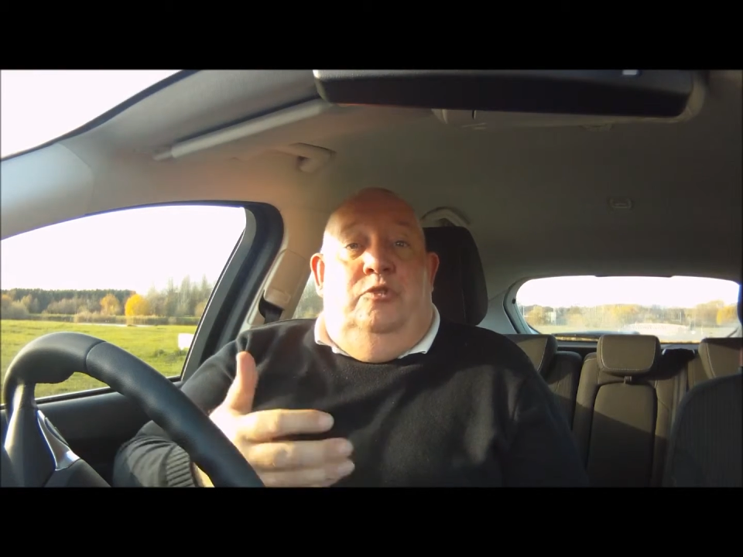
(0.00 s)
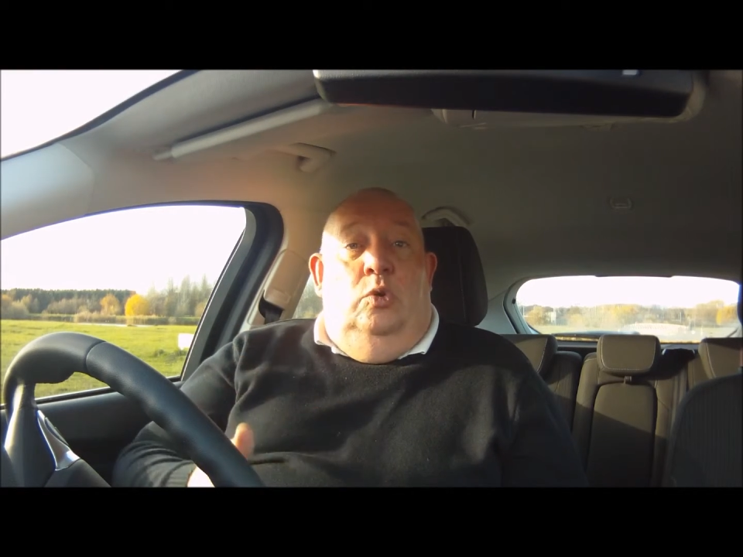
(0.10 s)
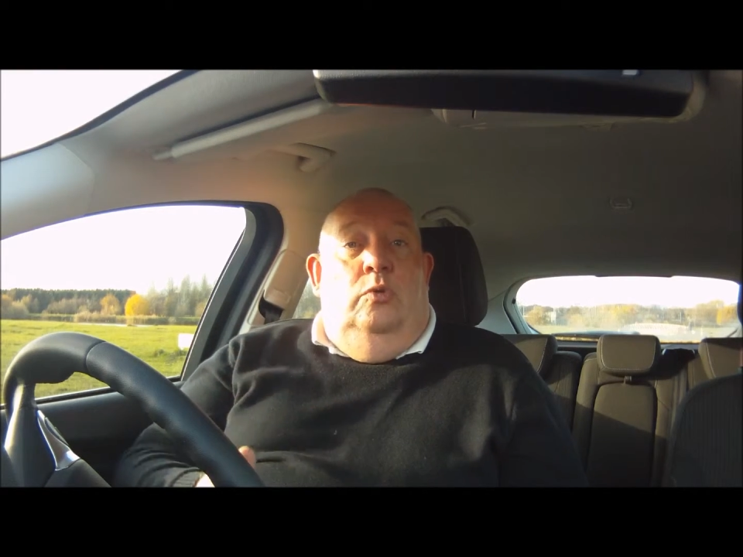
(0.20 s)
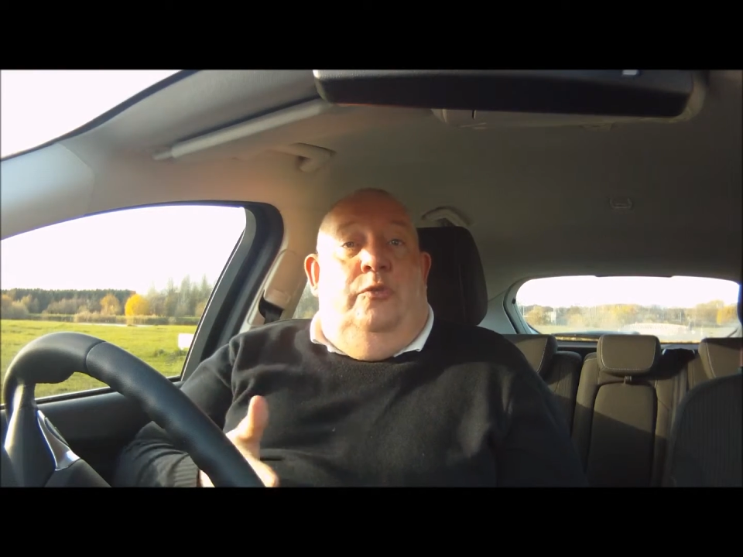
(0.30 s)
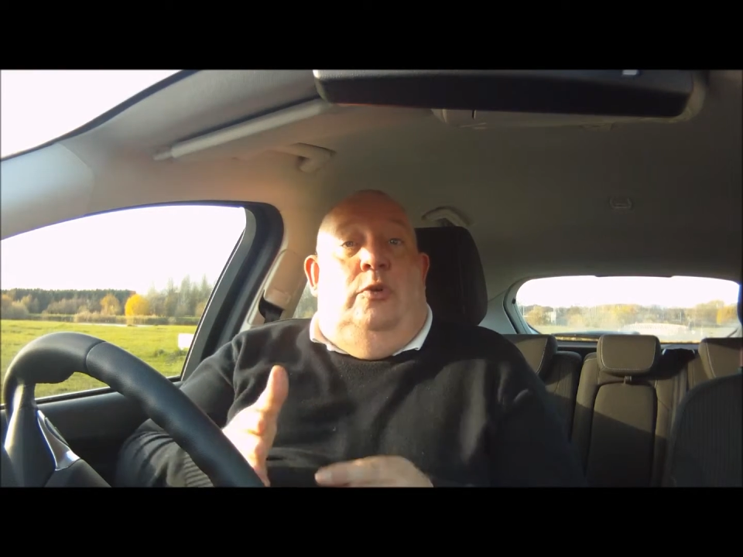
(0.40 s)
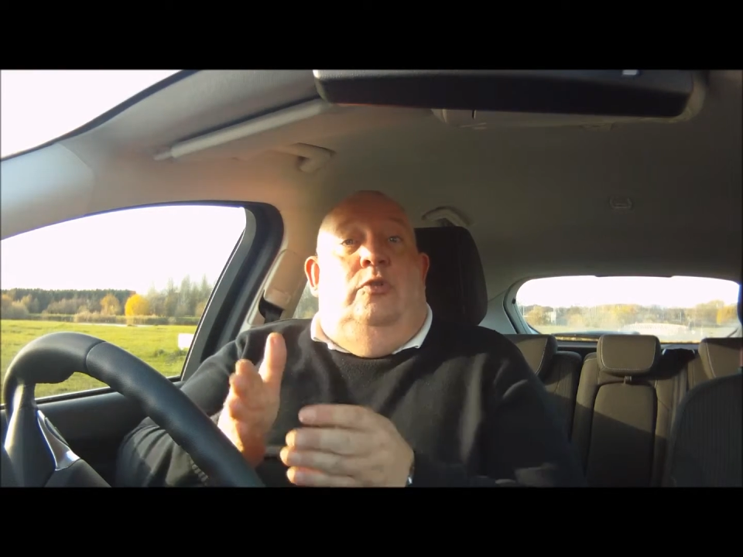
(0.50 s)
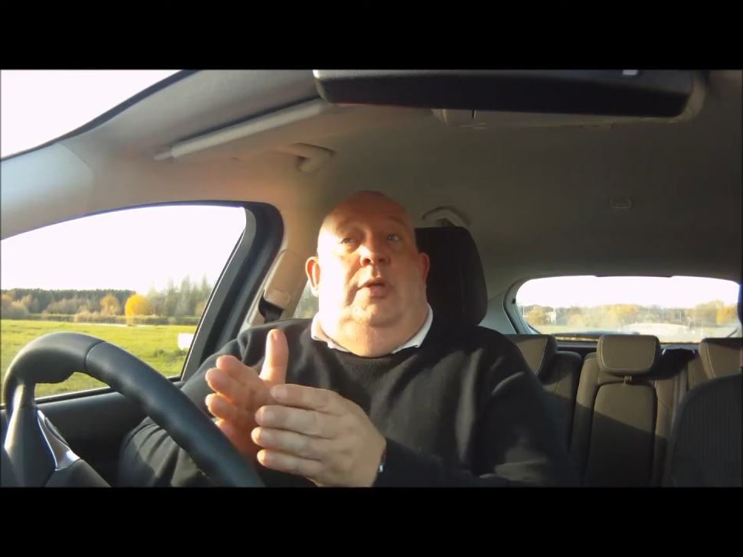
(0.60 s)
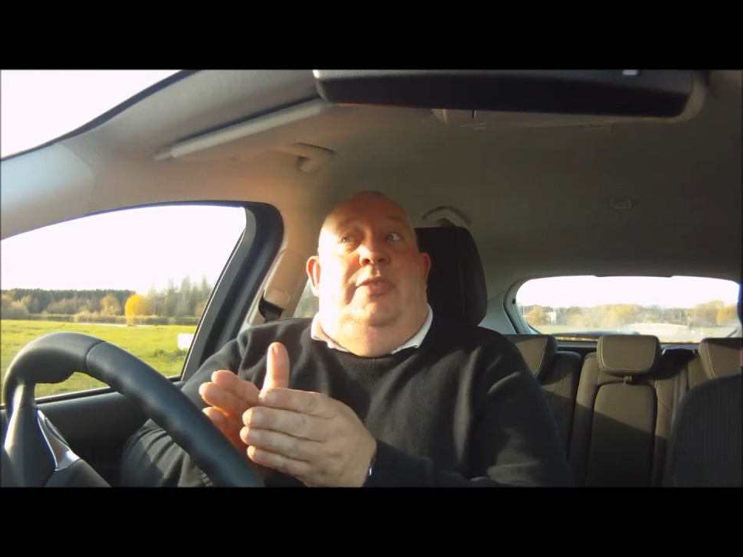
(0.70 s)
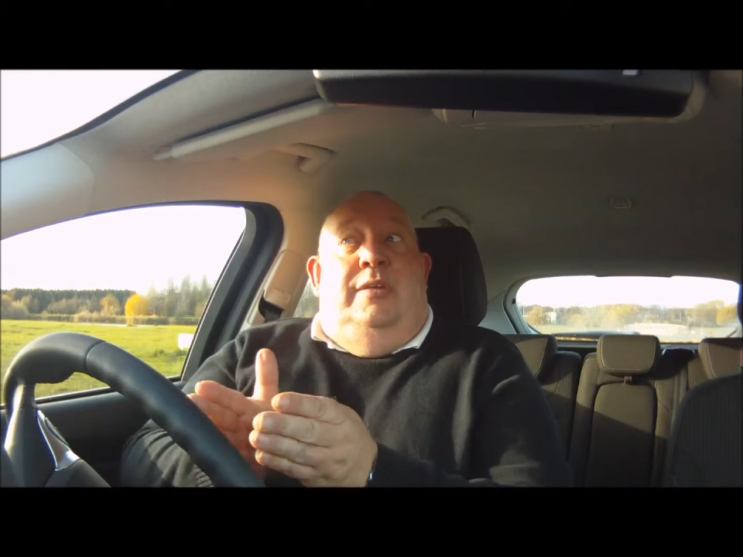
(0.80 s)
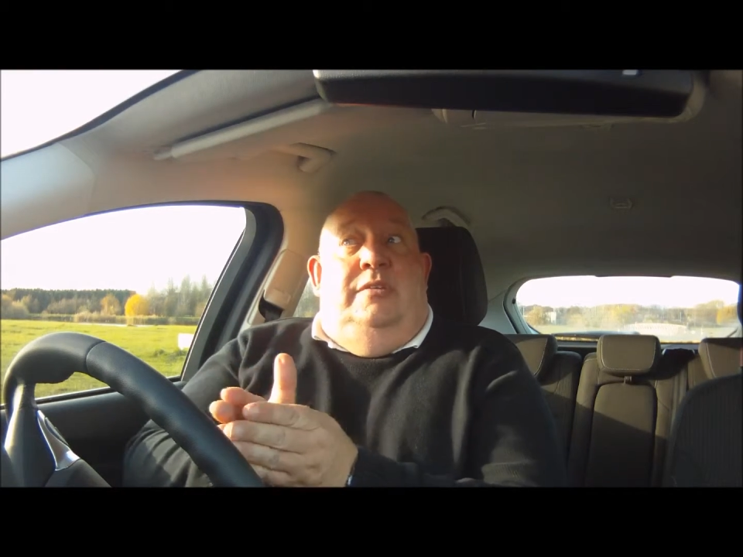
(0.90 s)
a talk through
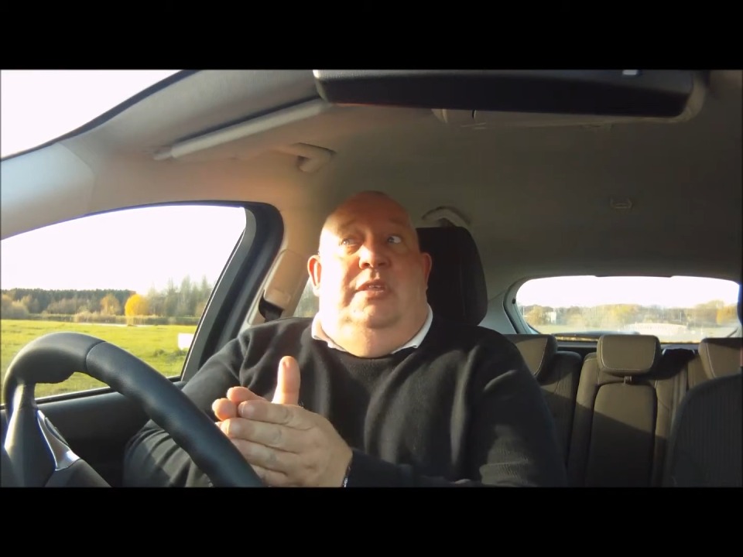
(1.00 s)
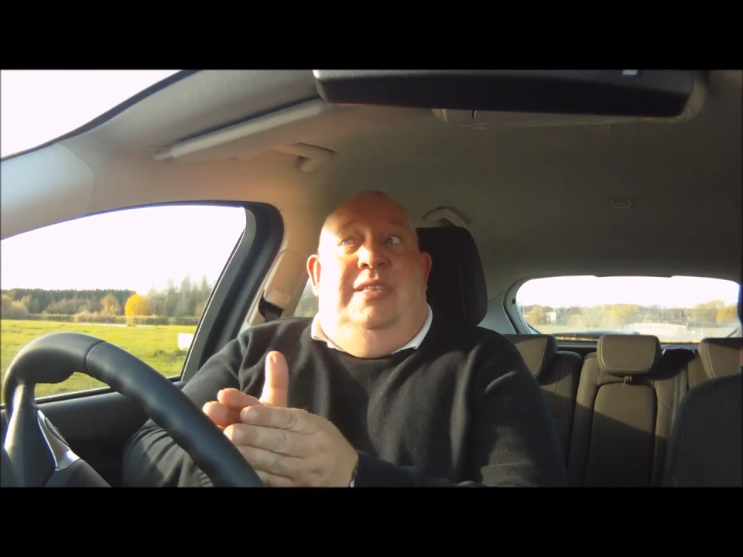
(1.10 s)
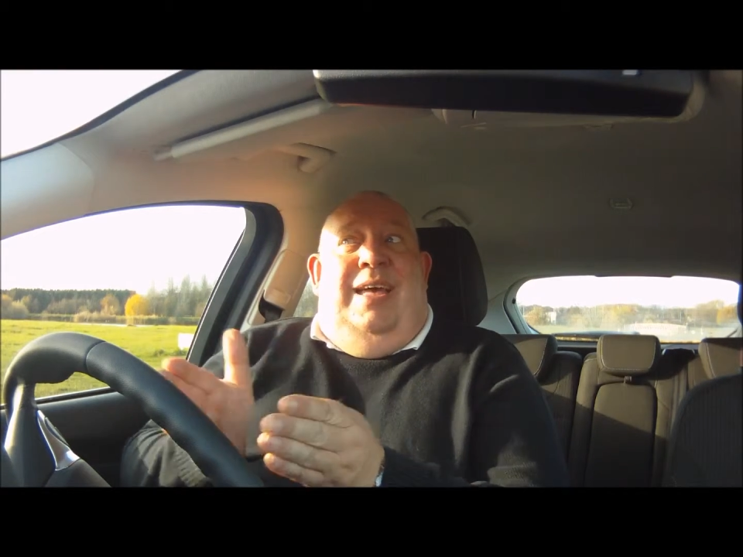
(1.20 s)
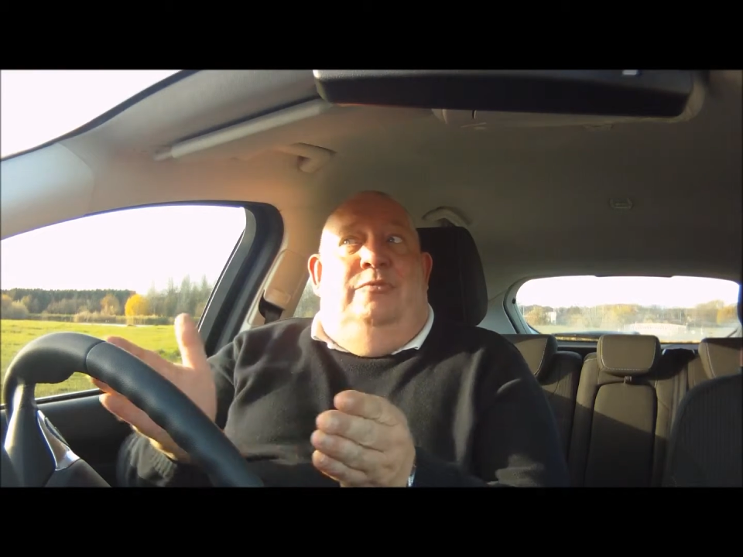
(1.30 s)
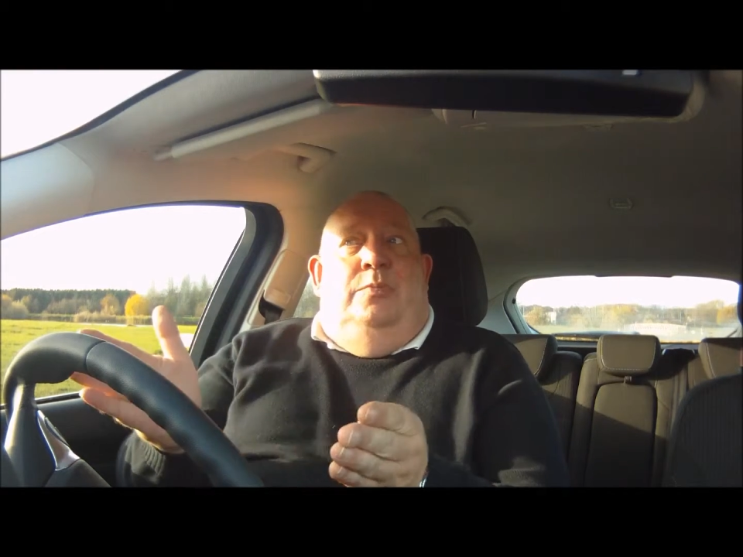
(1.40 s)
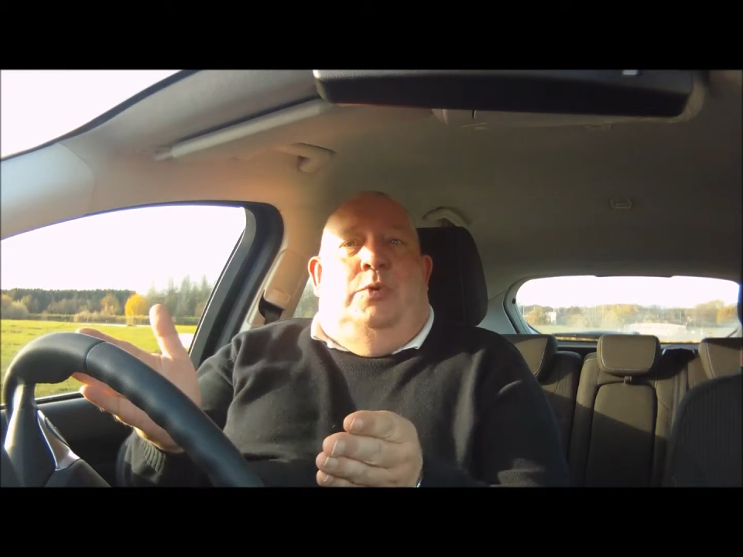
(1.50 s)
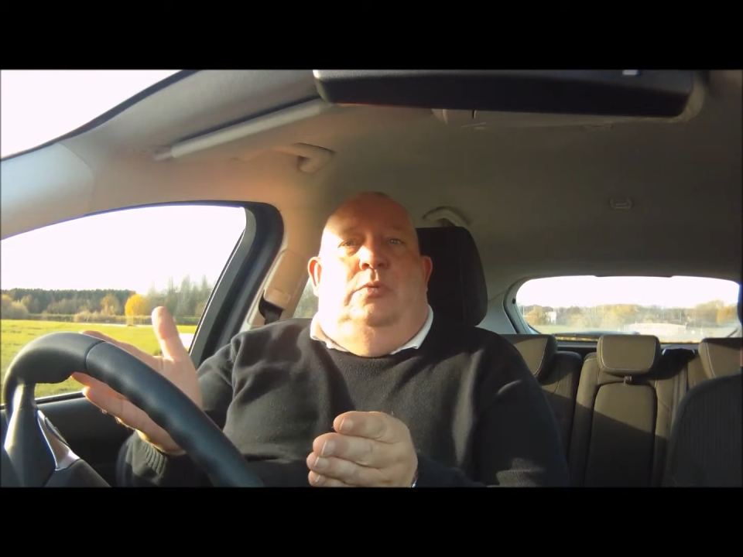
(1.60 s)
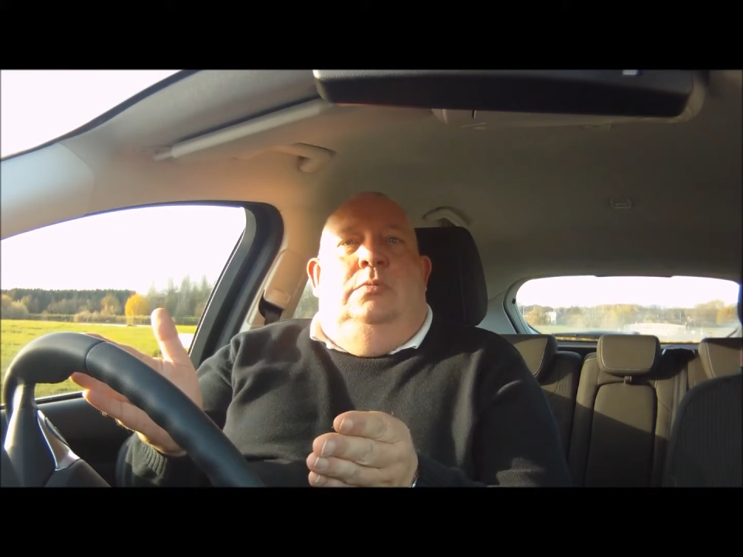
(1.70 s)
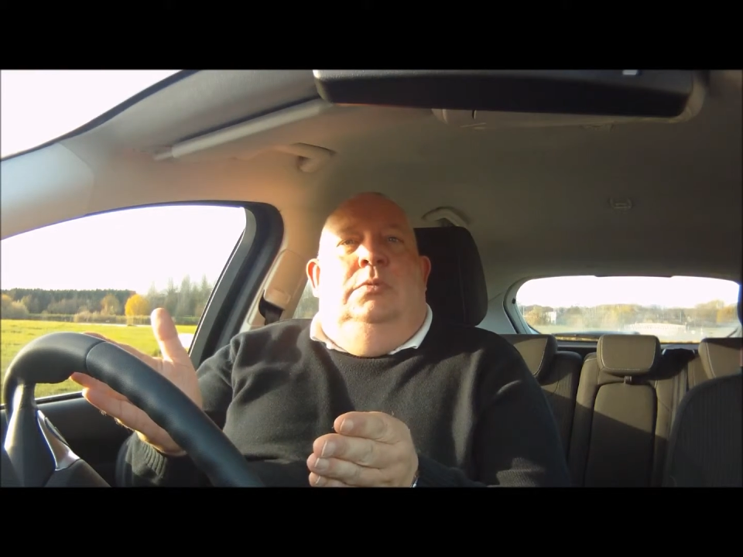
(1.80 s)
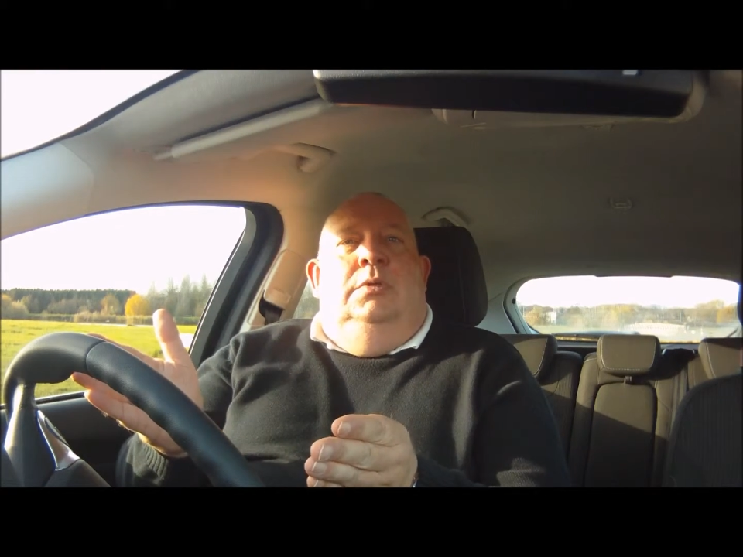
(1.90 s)
that is adaptable.